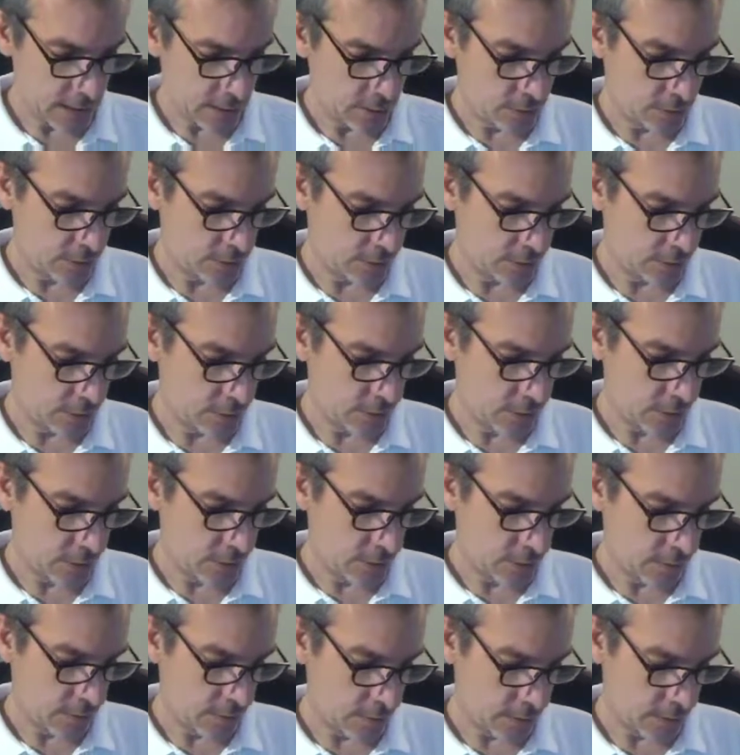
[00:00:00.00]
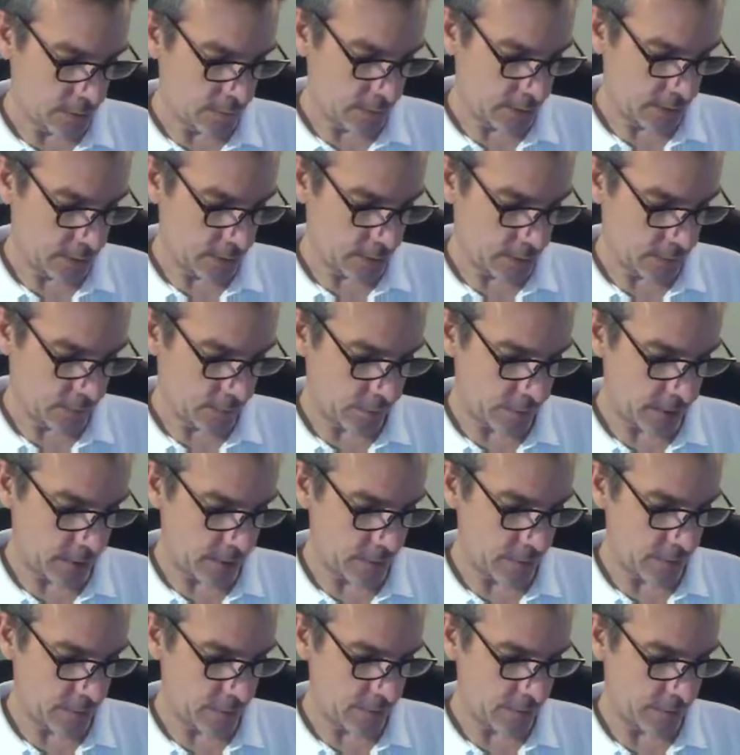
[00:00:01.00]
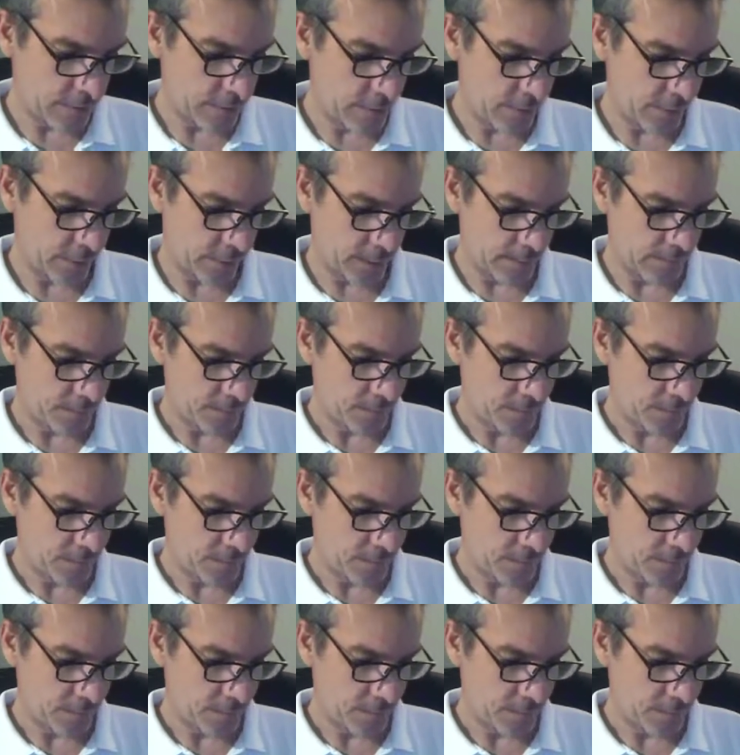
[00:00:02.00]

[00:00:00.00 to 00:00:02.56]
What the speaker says: to be covering the following.